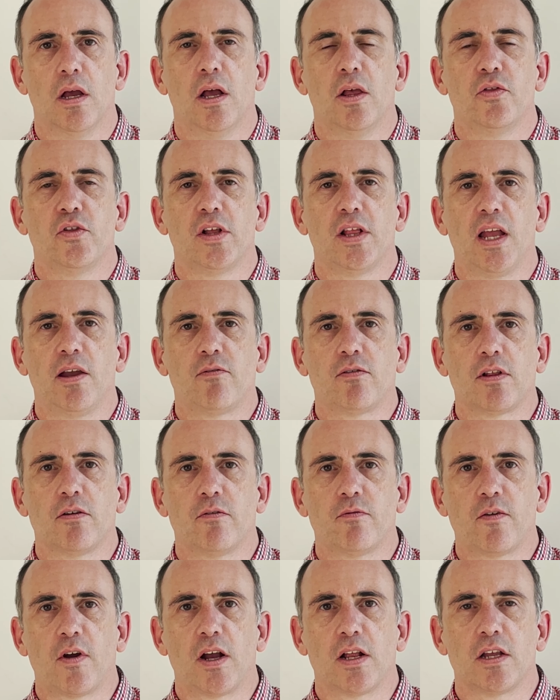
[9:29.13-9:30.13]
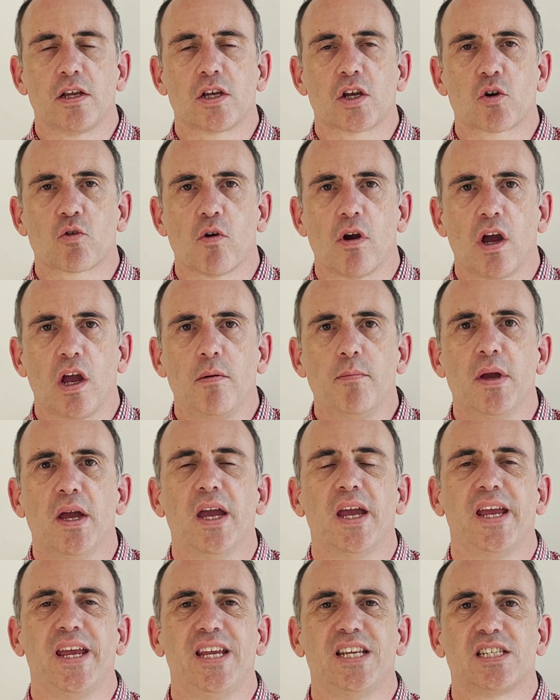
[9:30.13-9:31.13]
The level of violent
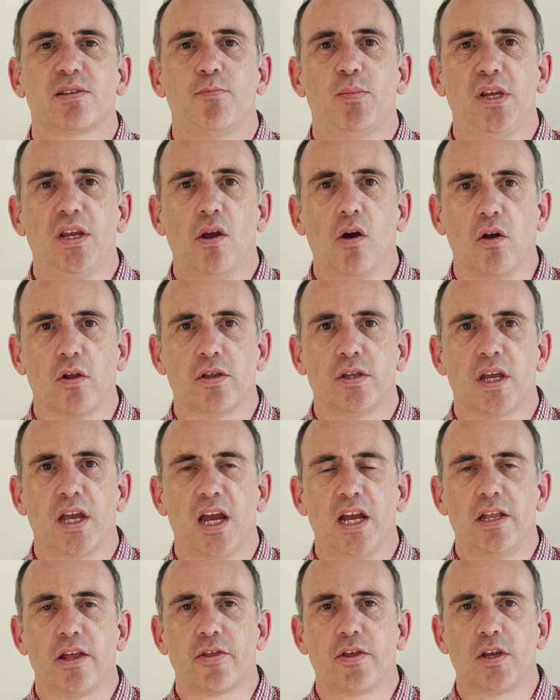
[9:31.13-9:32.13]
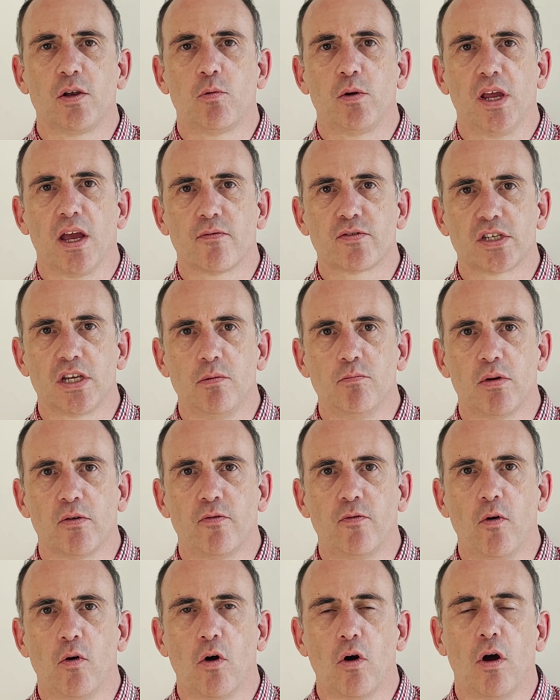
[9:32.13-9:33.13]
crime is beyond anything we have seen
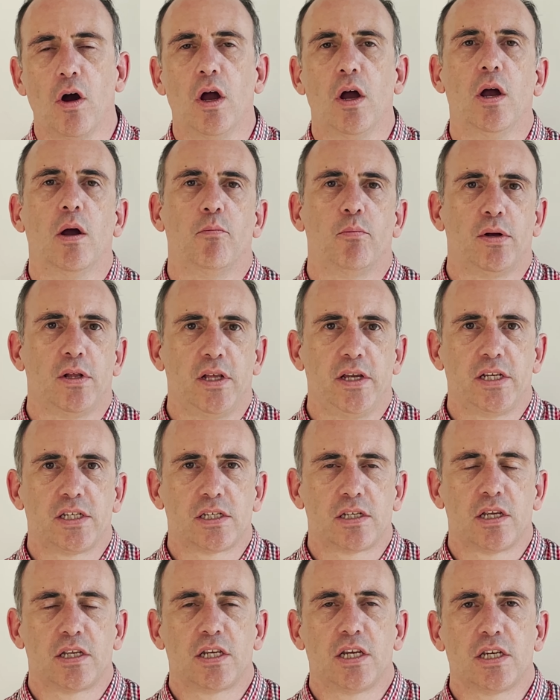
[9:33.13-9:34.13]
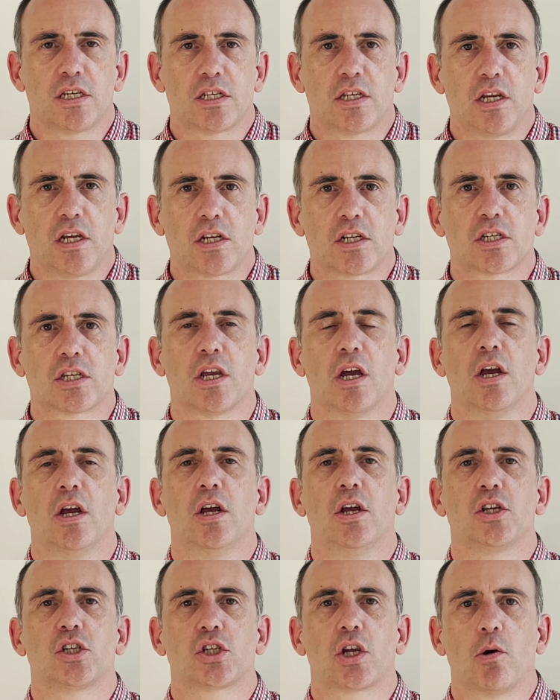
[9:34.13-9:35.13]
before. Police statistics
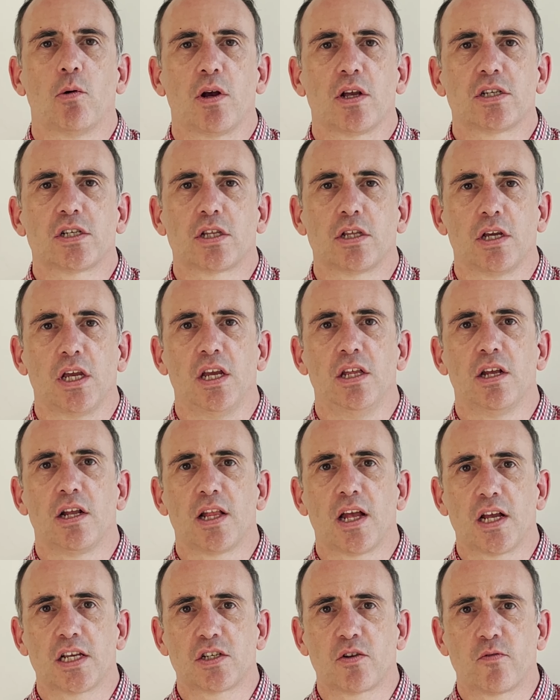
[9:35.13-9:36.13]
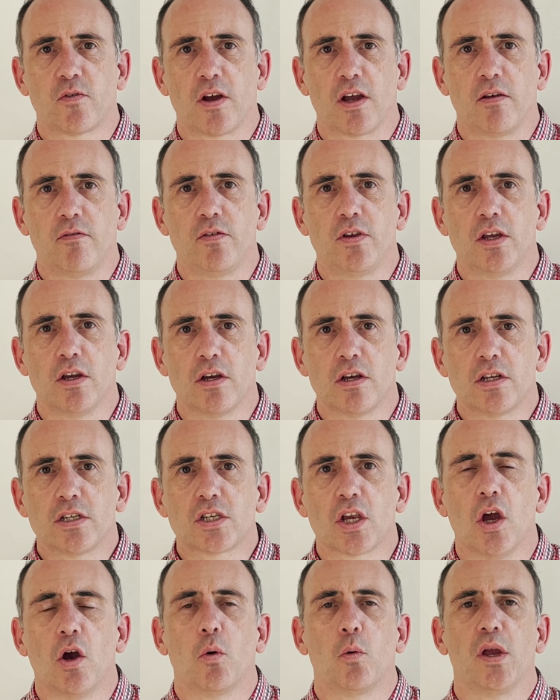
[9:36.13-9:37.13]
show us that in the last 5
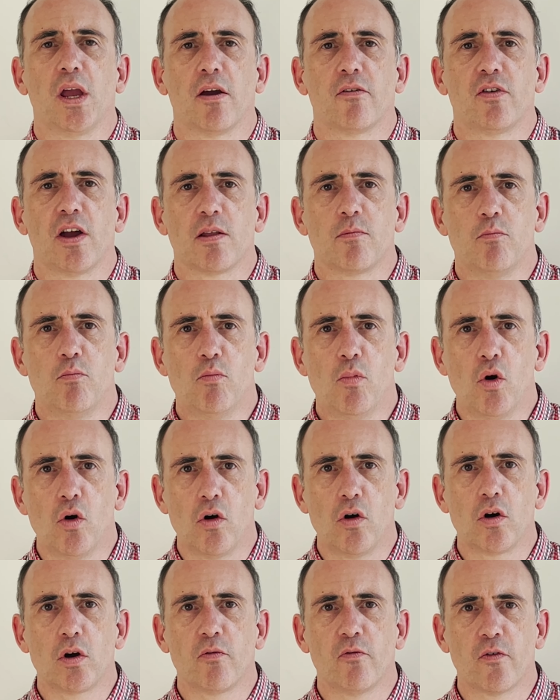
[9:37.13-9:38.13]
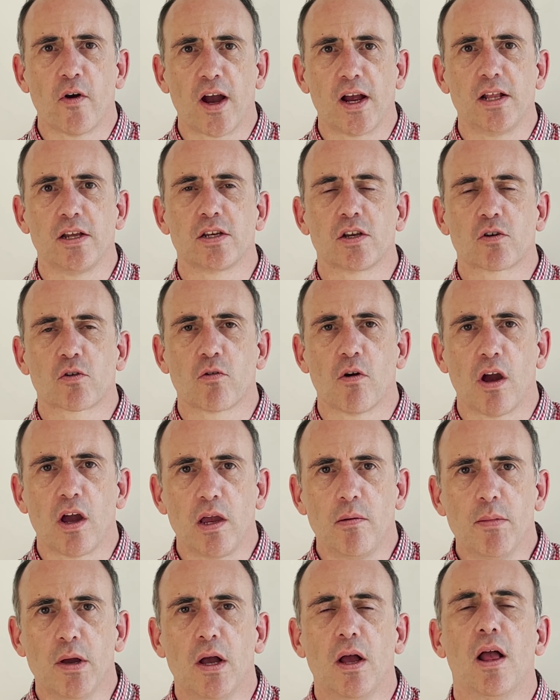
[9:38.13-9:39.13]
years, we have had more violent
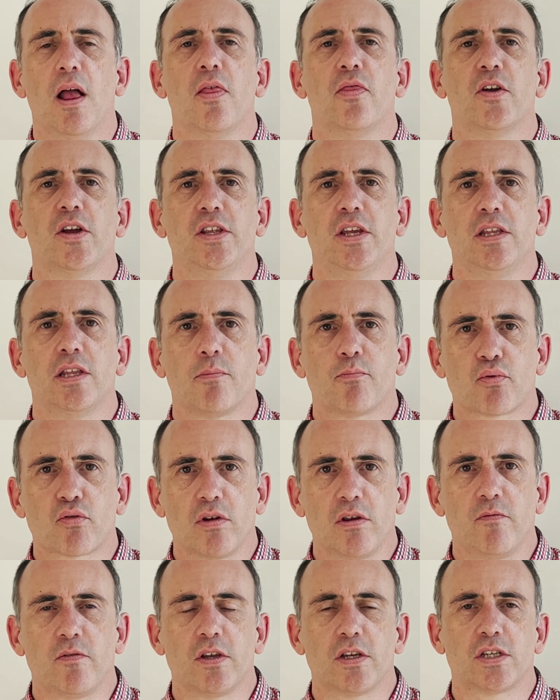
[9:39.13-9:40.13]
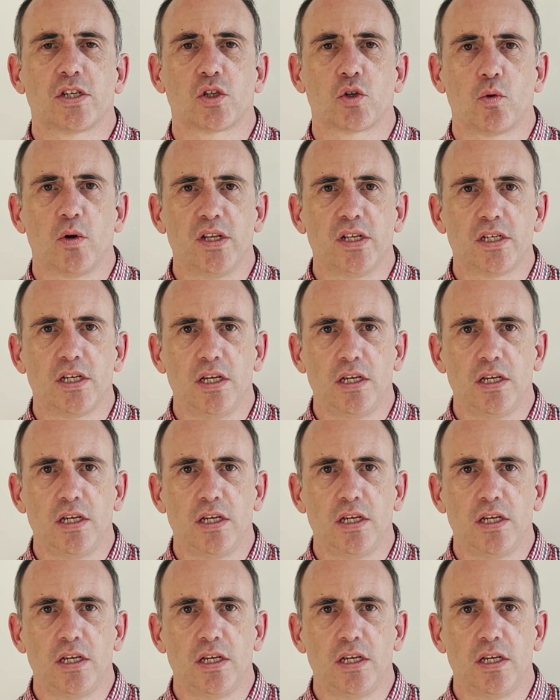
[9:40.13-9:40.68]
crime than in the previous 20